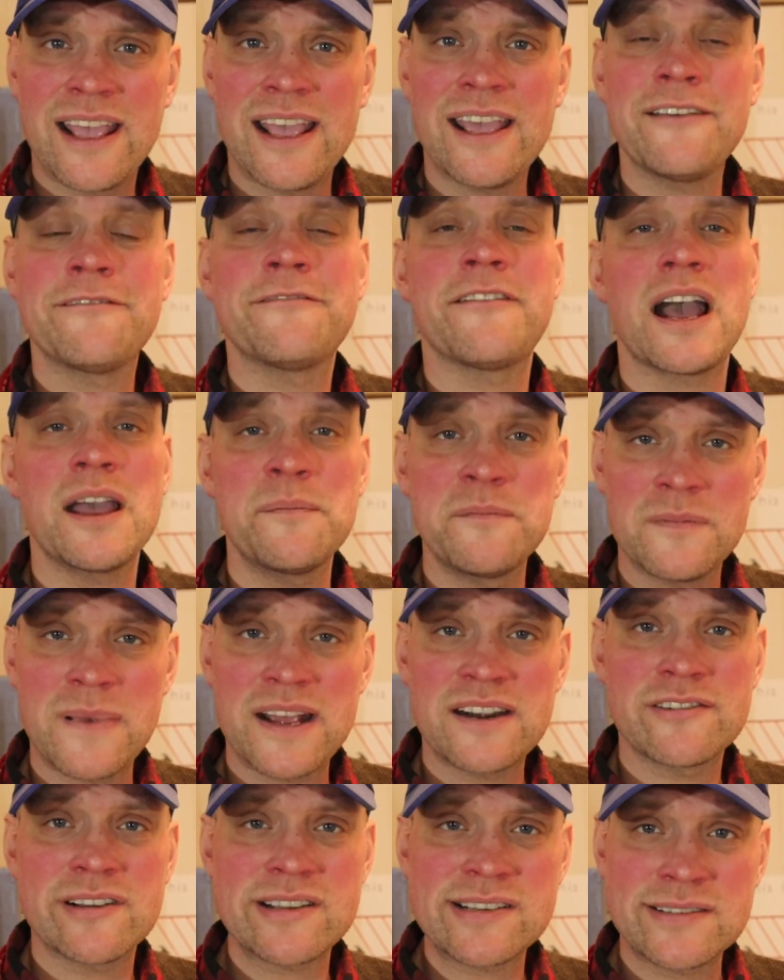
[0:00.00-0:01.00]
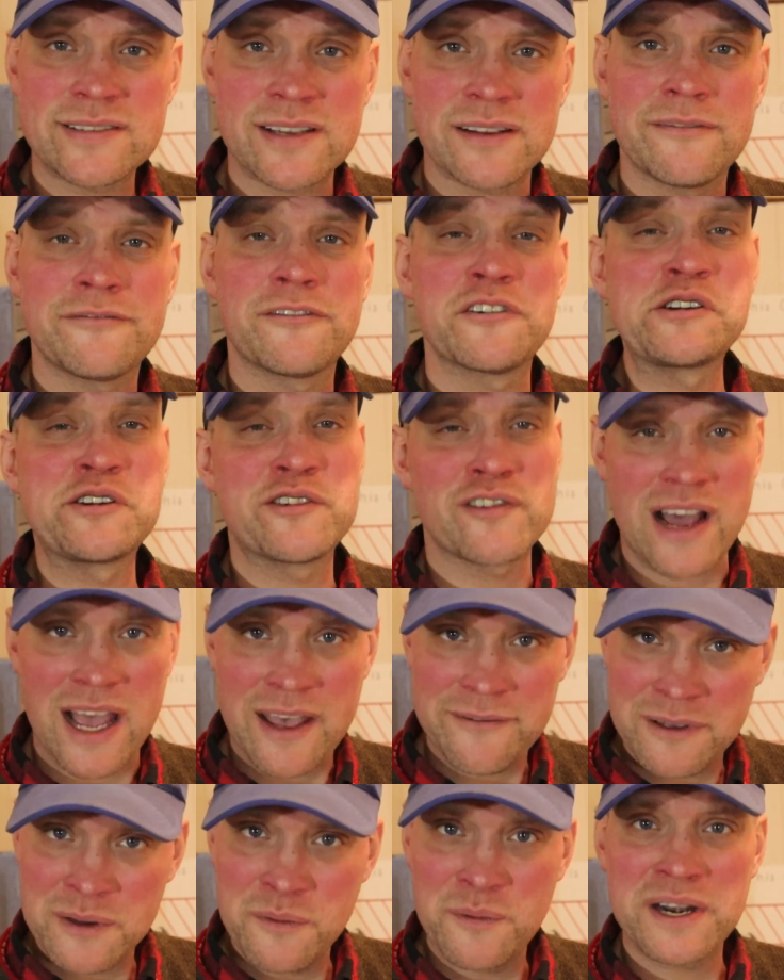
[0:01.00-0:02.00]
if I'm arrested for
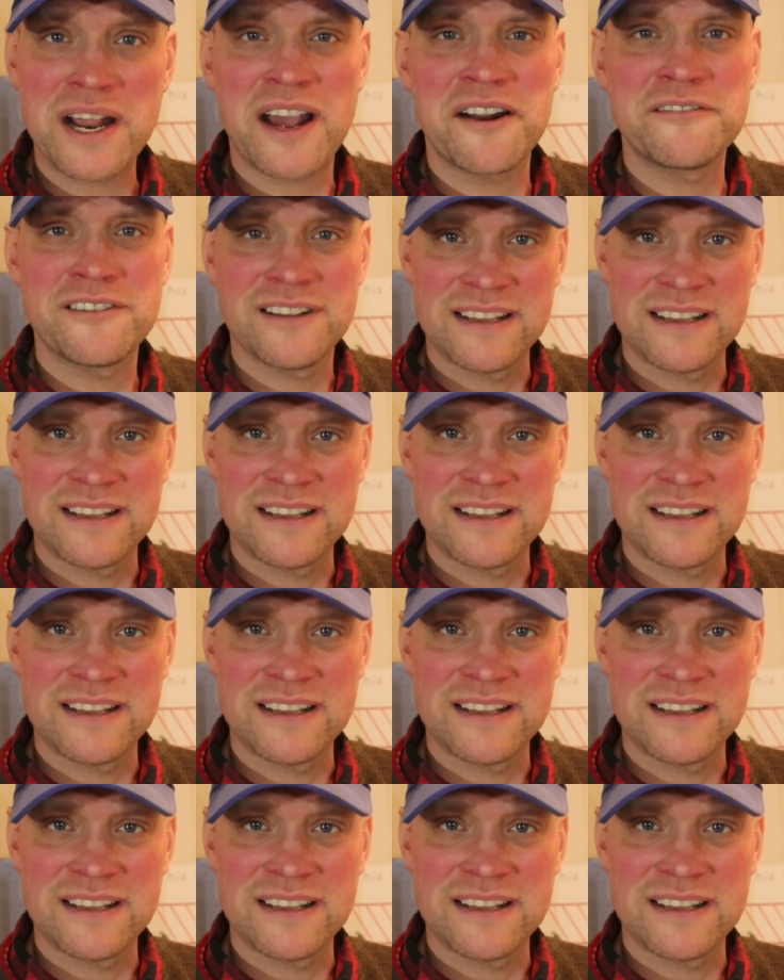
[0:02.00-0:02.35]
driving without